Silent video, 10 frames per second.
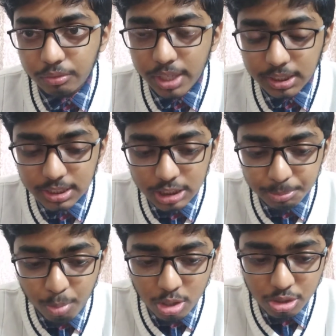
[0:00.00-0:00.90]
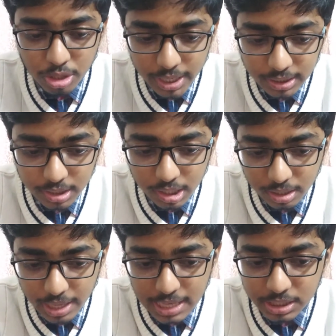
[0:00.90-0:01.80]
We are just postulating
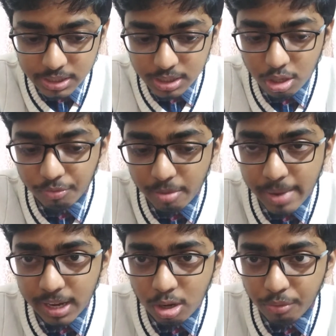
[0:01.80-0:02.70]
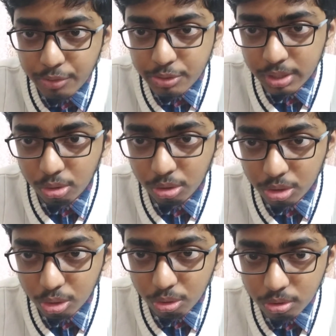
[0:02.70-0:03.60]
the existence of a matter of which we don't
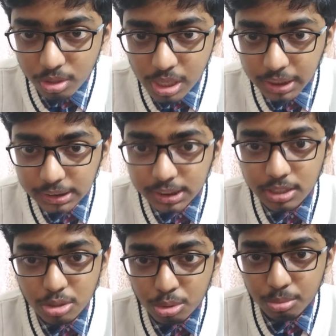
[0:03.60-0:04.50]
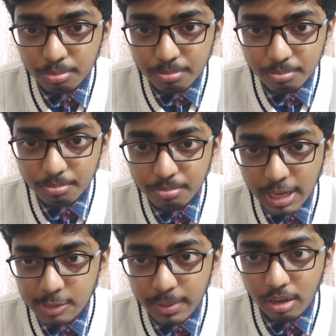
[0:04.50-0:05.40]
know, just to
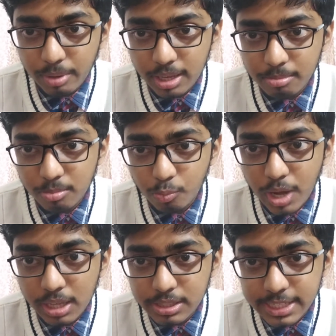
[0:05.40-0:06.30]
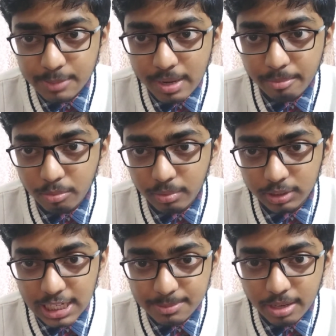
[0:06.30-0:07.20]
explain away
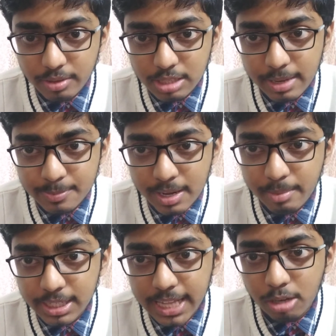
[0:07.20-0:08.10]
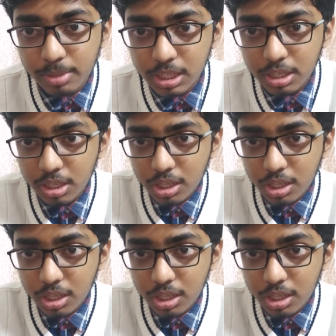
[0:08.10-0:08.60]
some experimental anomaly.